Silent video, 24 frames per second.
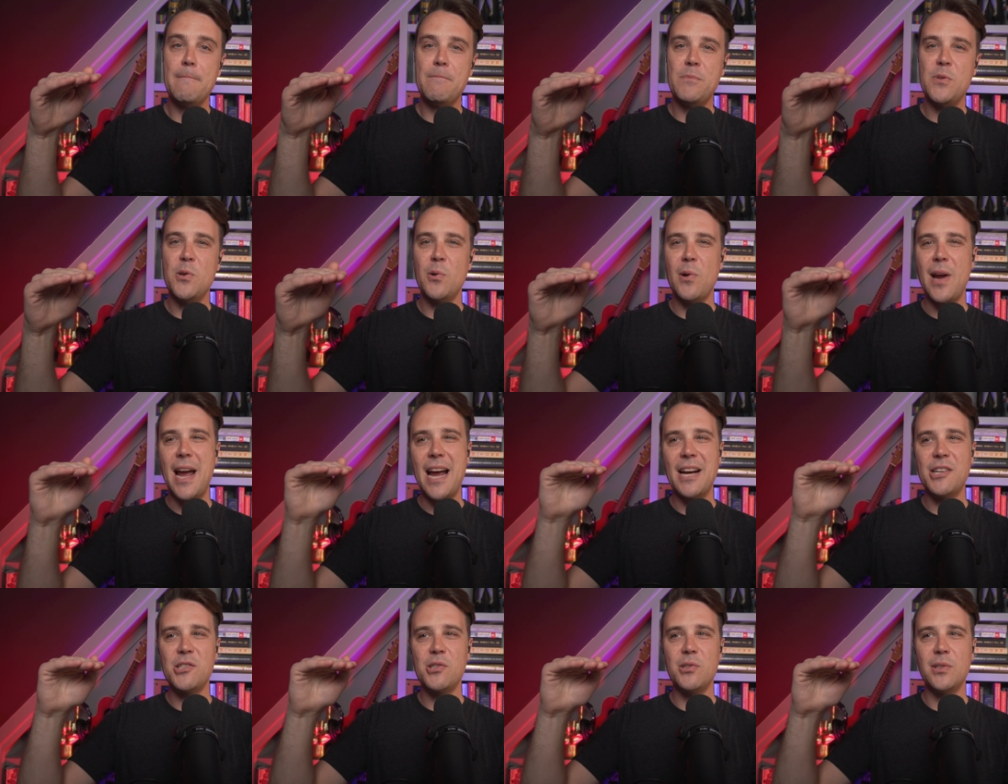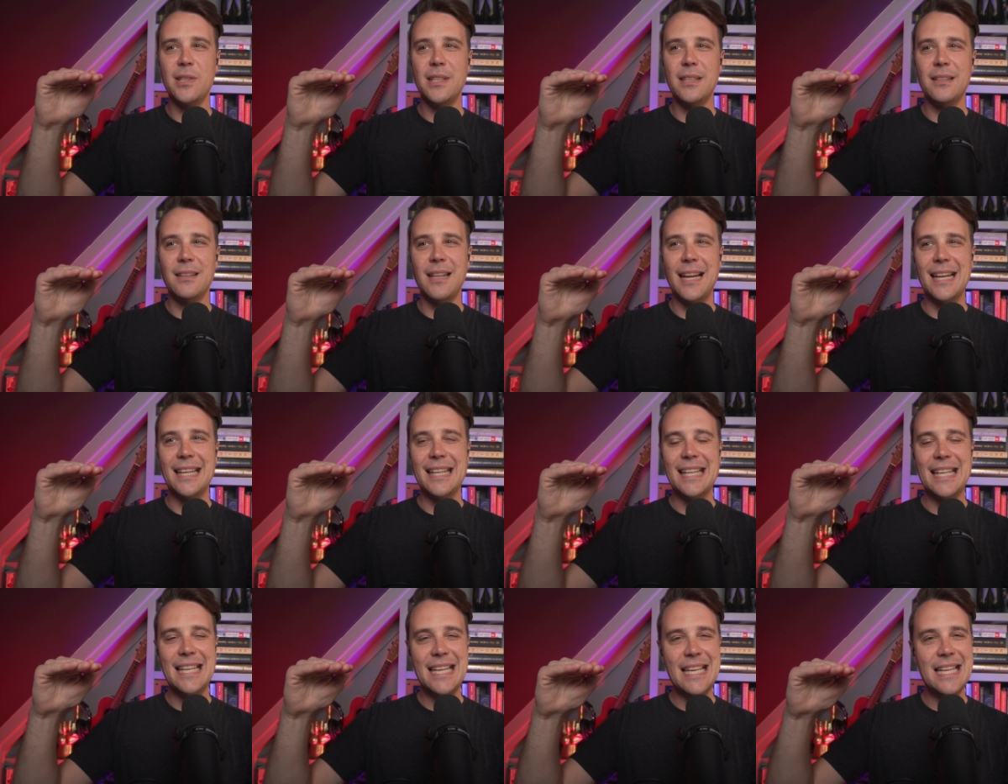you're actually
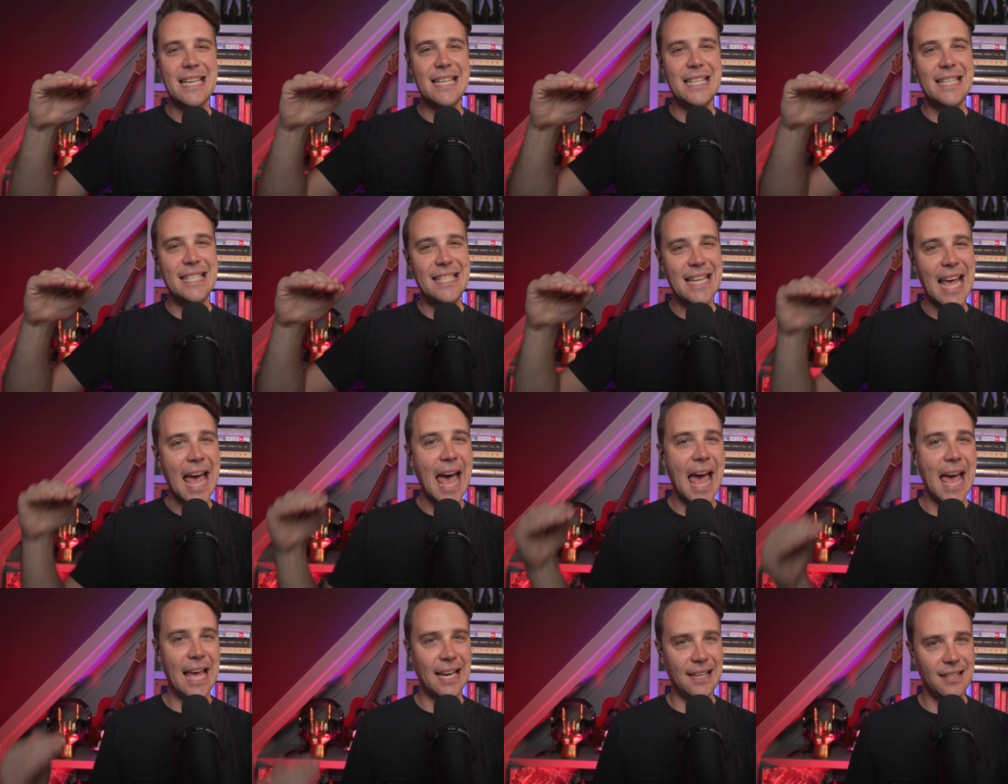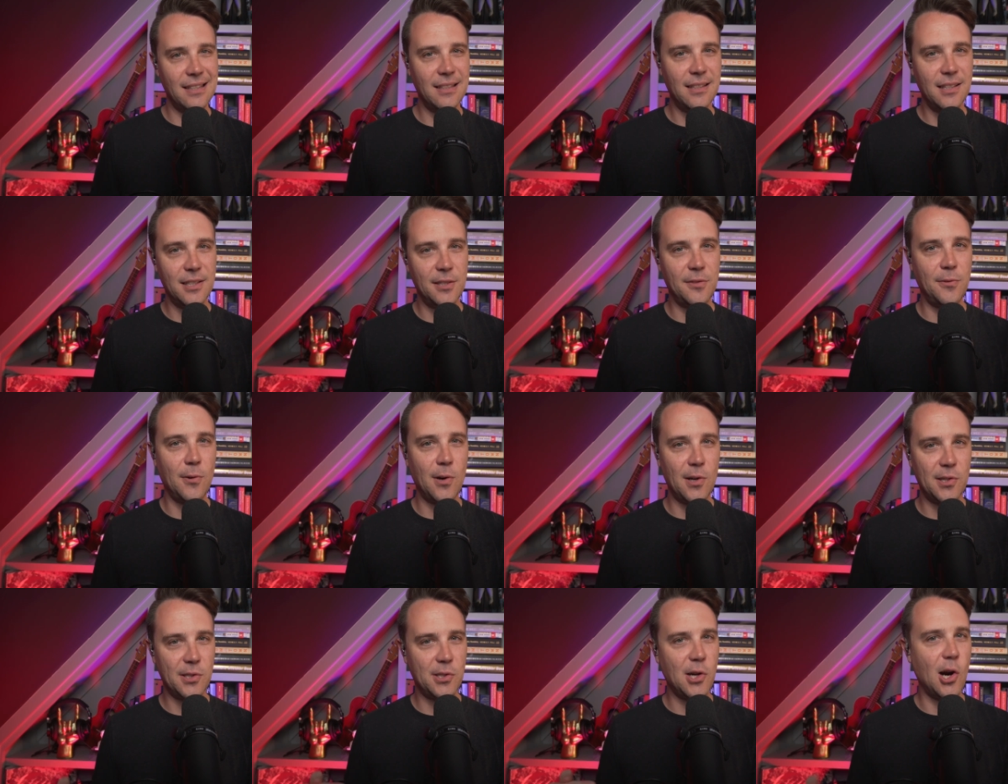like in debt as
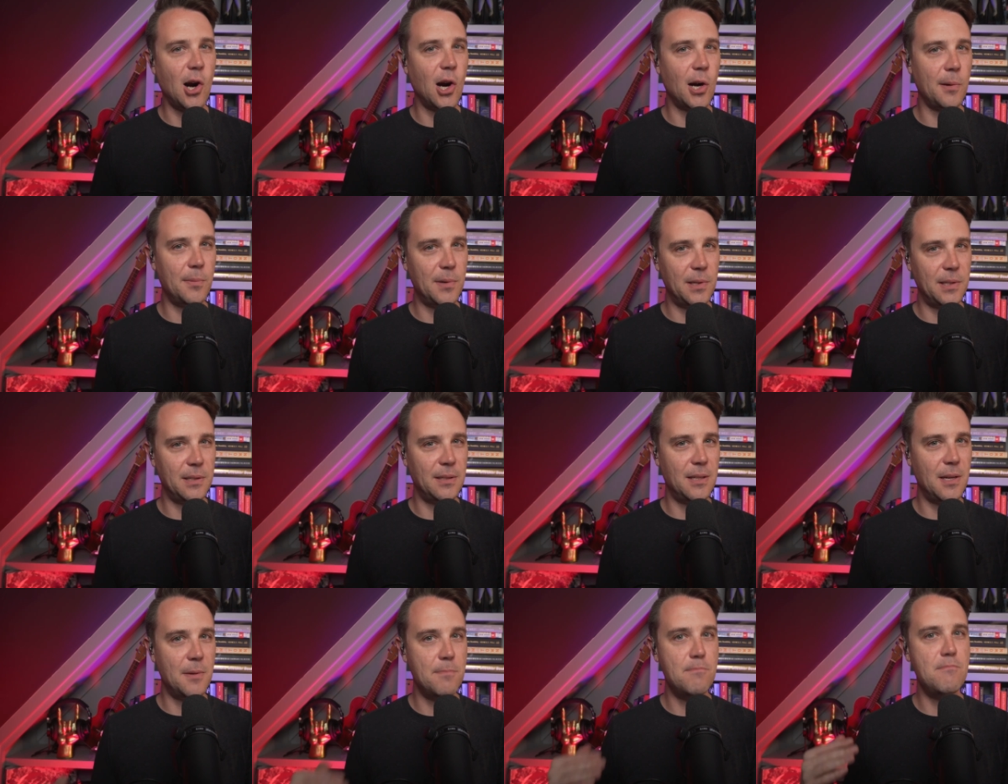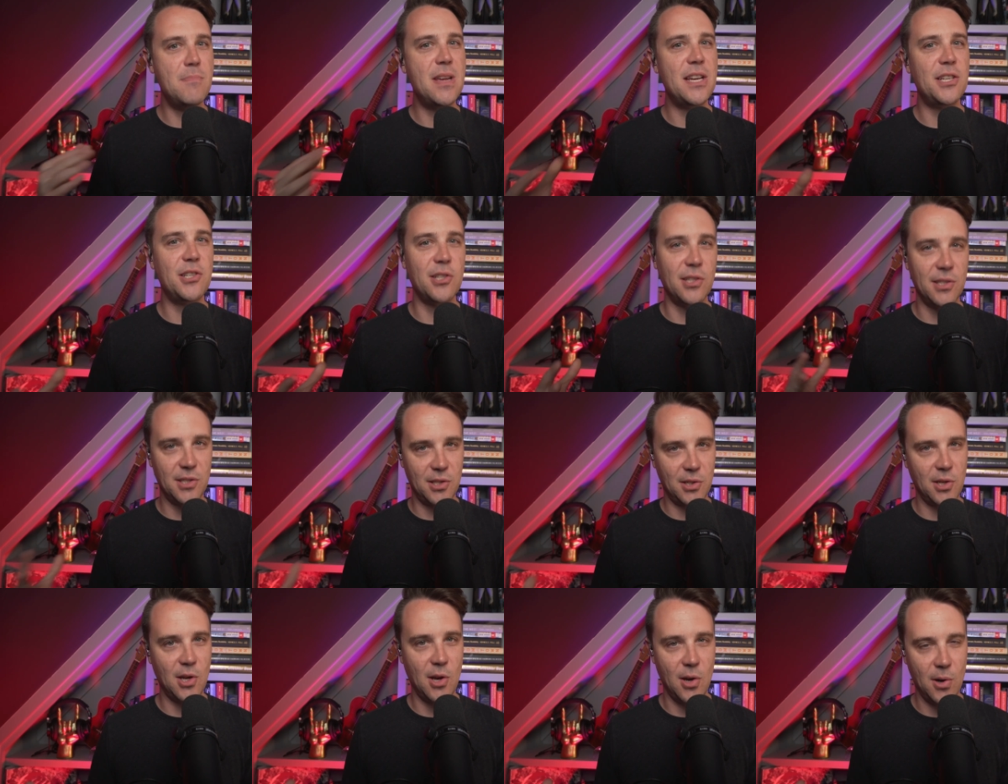far as carbon
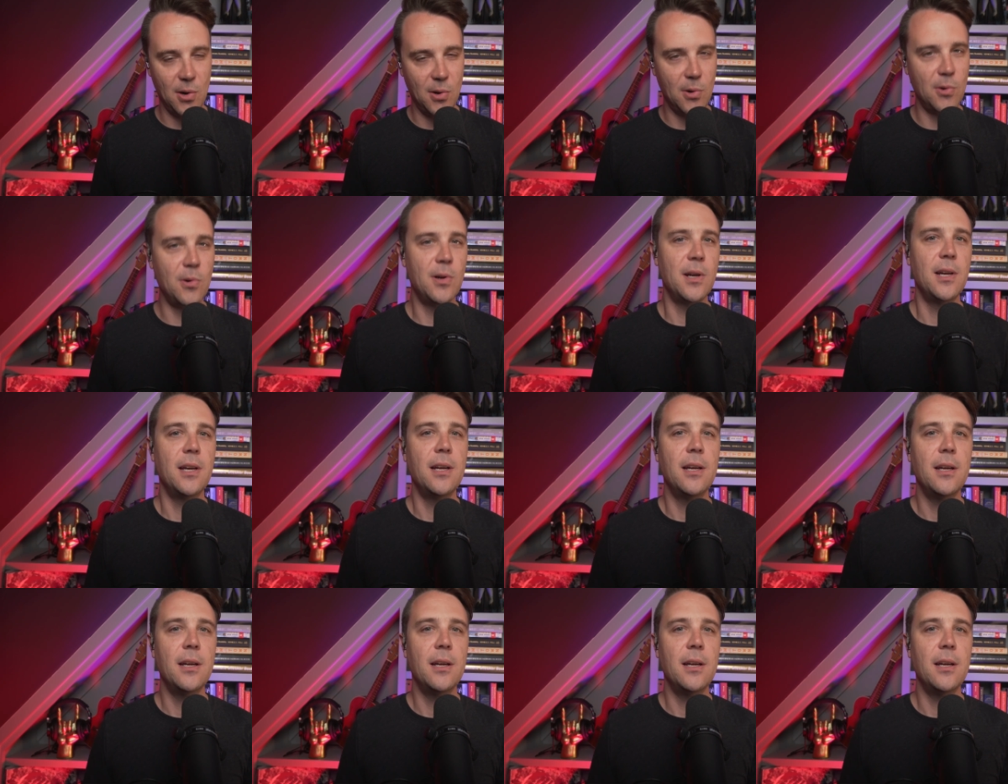emissions go